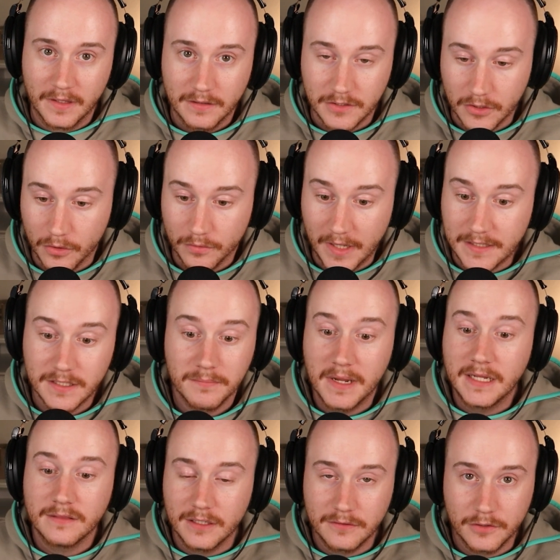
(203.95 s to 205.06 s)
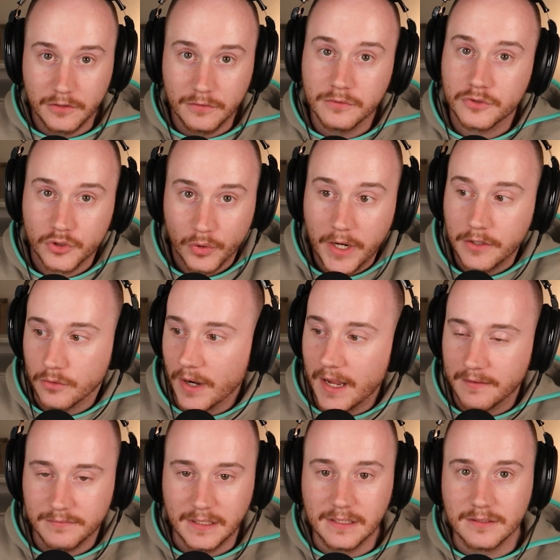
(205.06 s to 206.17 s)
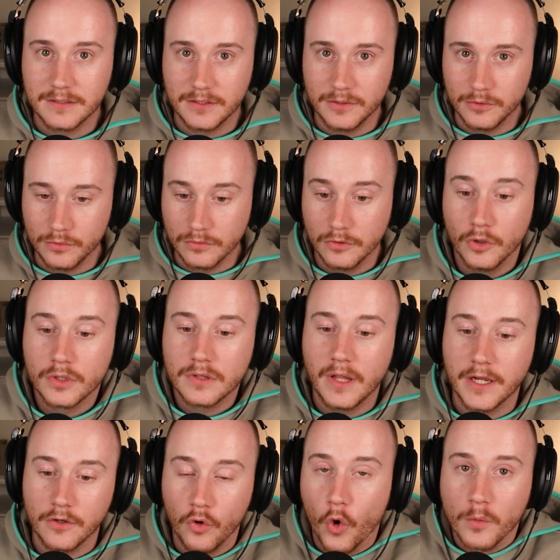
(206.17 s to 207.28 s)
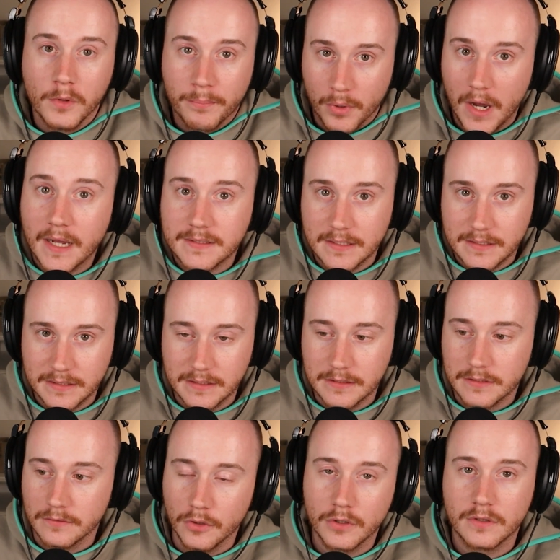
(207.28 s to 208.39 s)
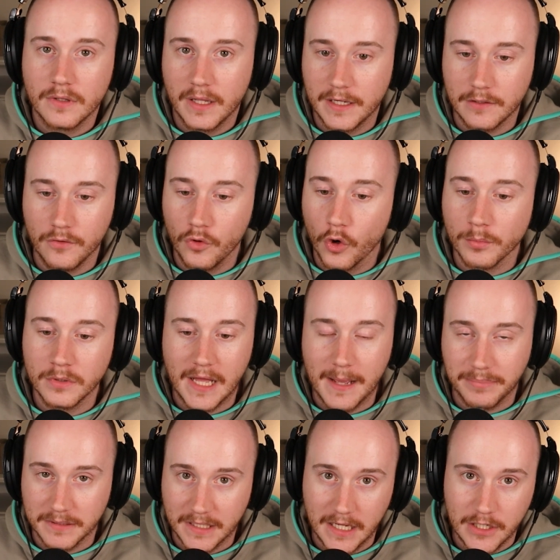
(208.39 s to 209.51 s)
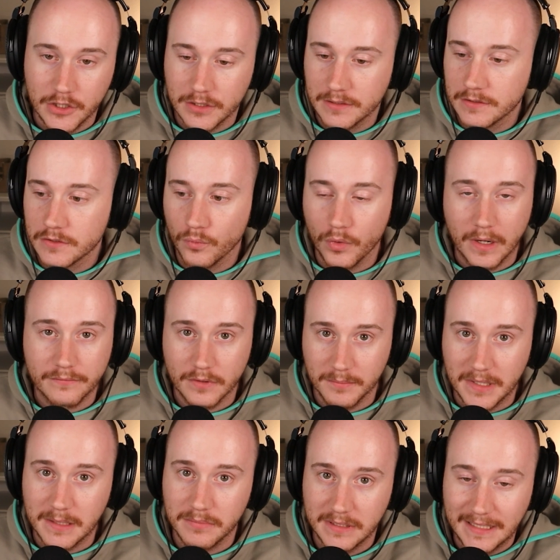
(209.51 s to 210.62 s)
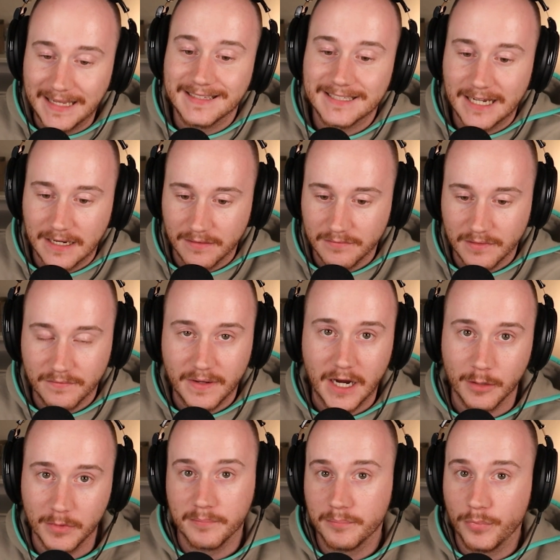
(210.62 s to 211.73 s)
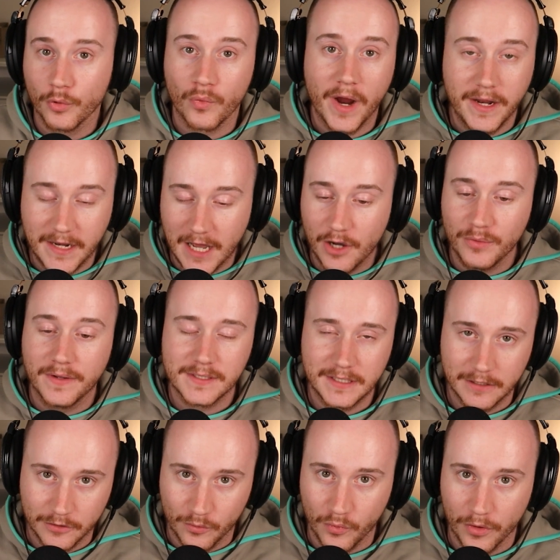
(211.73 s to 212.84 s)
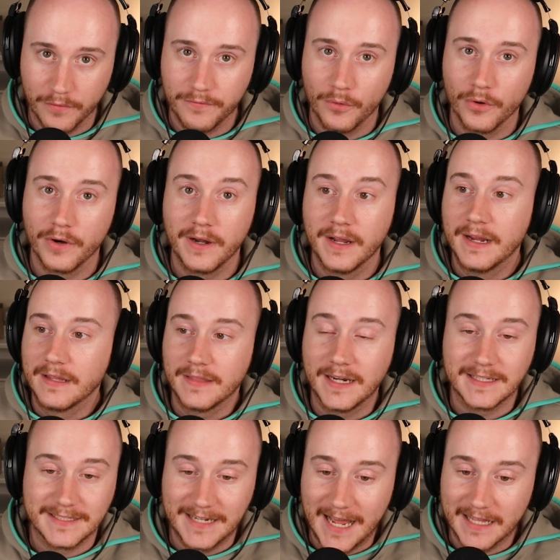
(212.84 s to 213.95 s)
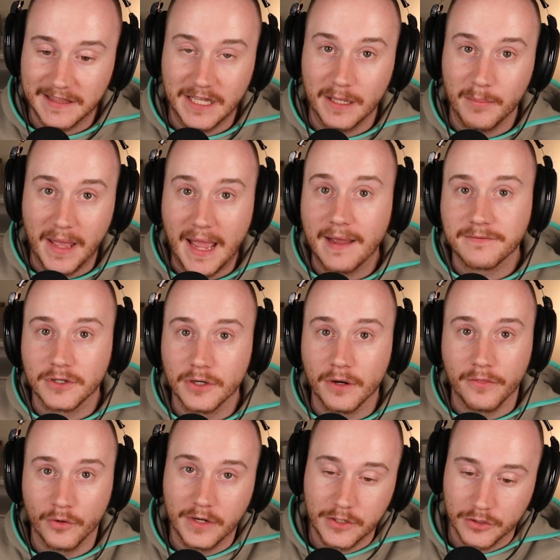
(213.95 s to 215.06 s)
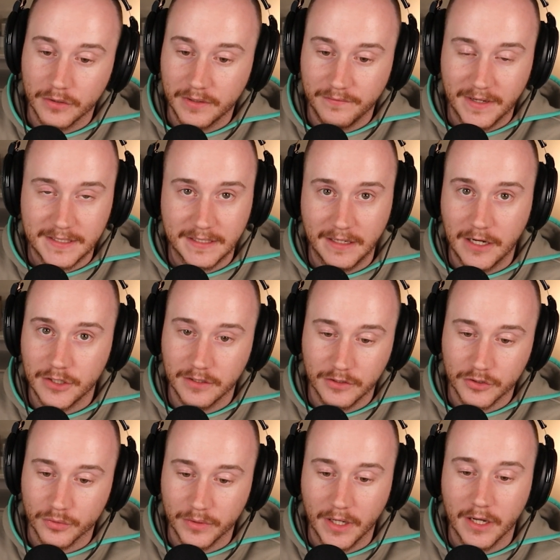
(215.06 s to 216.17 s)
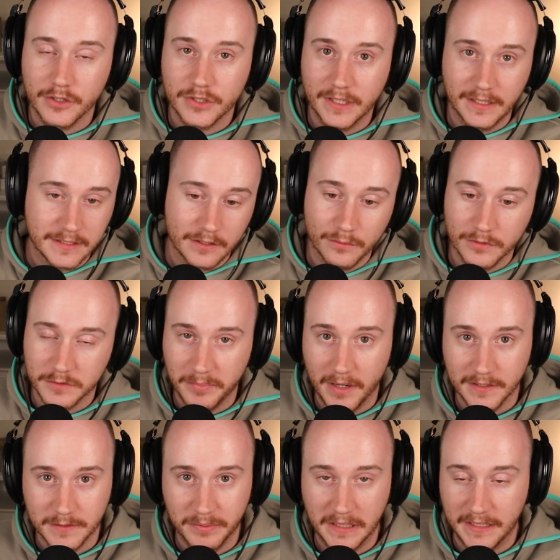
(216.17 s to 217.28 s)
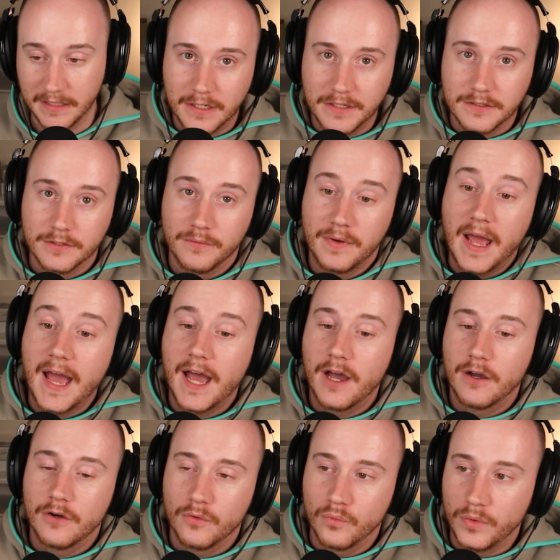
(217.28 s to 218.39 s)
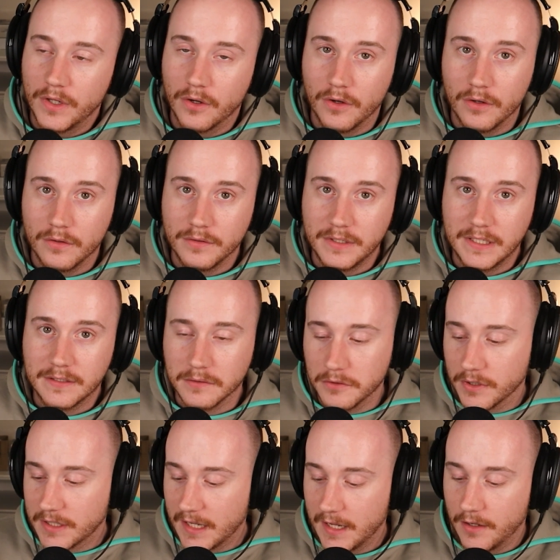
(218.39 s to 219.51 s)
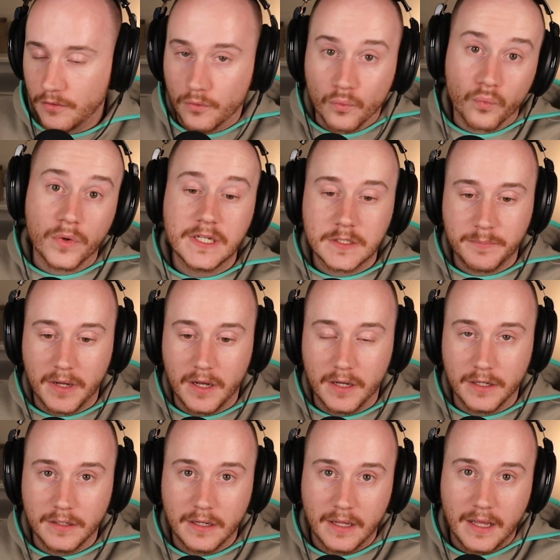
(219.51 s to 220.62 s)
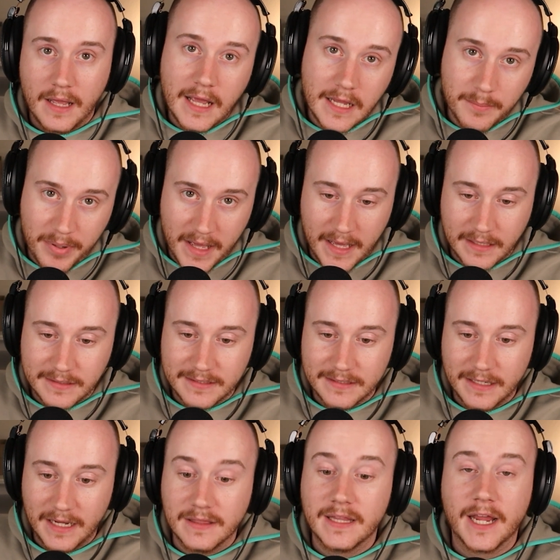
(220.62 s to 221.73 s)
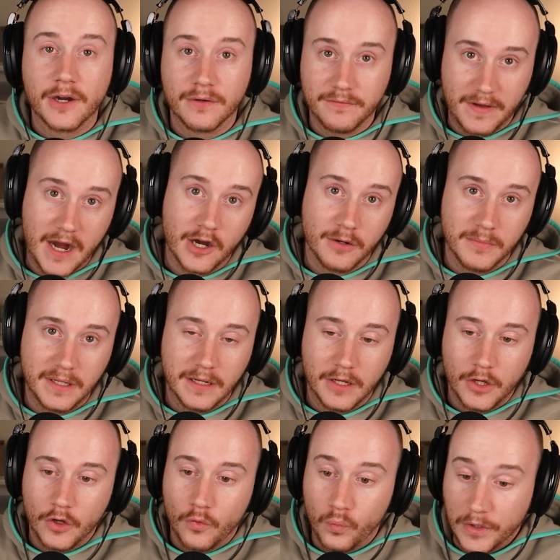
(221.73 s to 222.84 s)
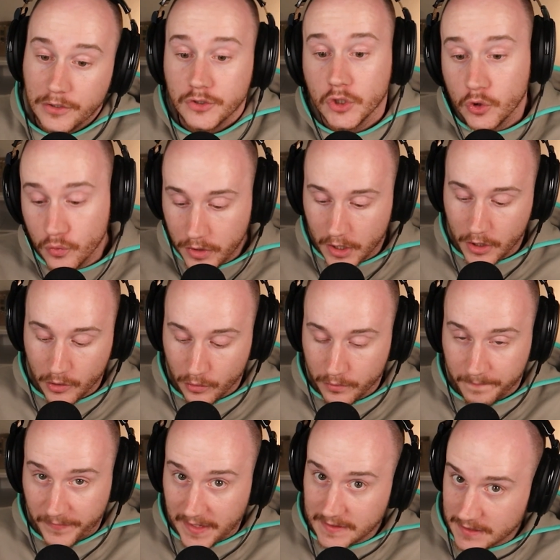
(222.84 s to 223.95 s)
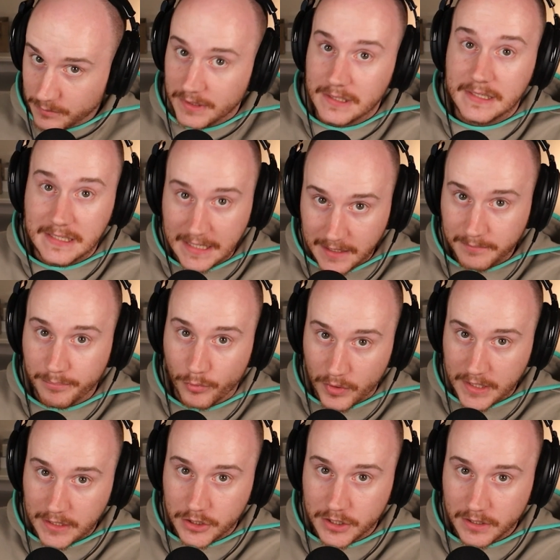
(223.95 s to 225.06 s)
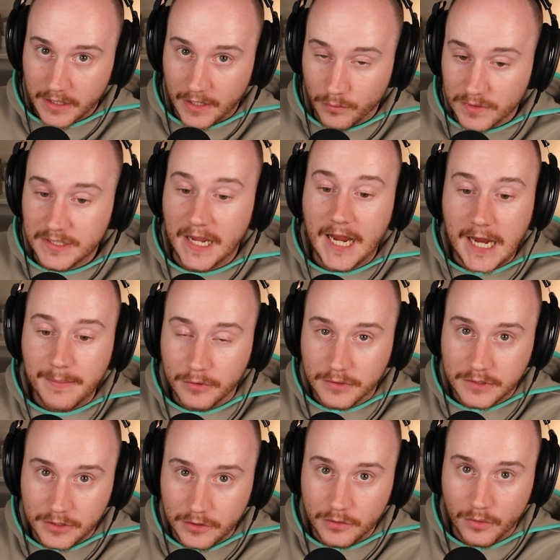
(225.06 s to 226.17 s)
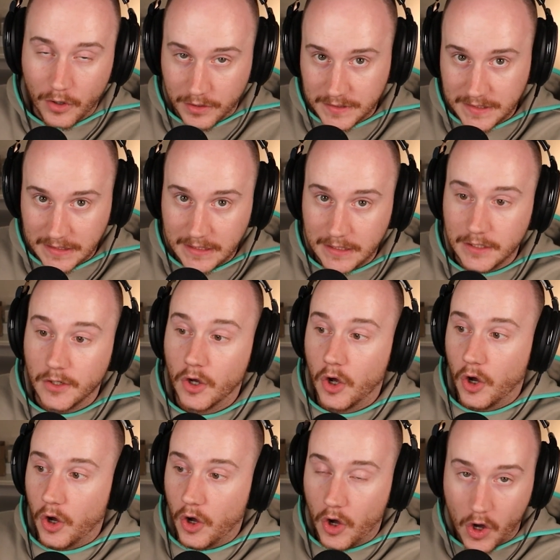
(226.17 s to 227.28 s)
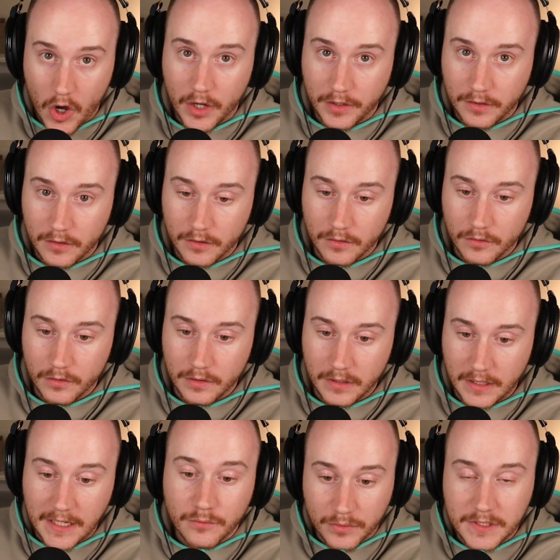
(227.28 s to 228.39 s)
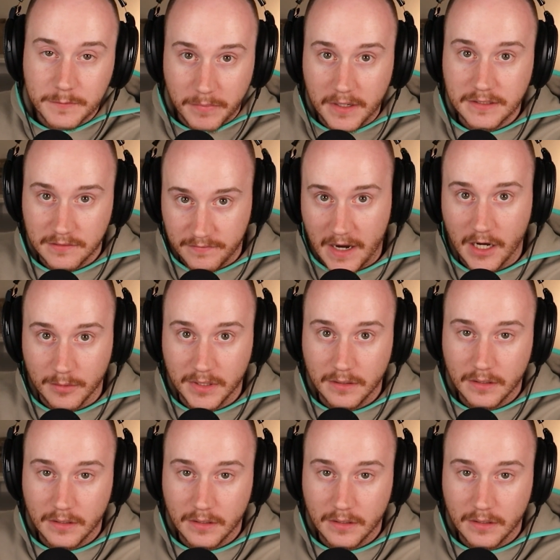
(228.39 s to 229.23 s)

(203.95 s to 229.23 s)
So that's a main thing to do tradecraft is to look like normal processes, look like normal applications, whatever it may be inside of an environment. But right now we have to take their word for it that it's not them after their initial investigation and triage and incident response plan. So now we all need to look at Respawn, Apex, and their environment. We do know that someone did breach and was able to do RCE on in Respawn's environment.